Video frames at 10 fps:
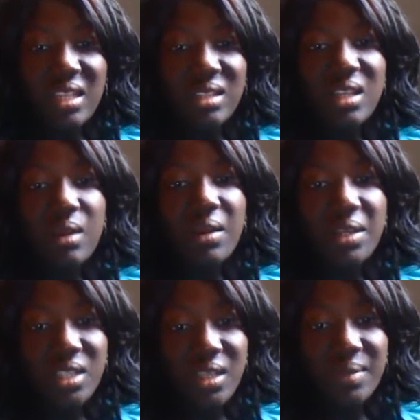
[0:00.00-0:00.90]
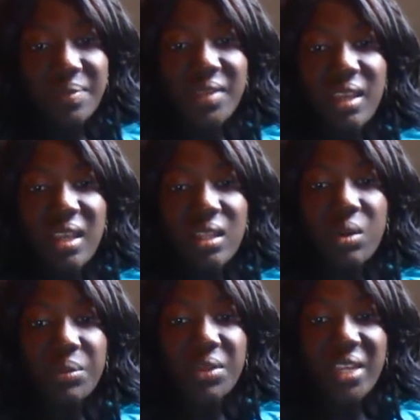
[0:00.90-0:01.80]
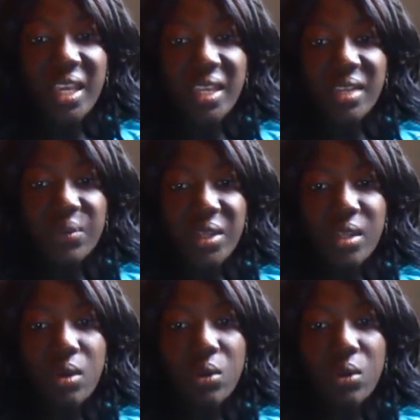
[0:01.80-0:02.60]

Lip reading: interacting and communicating with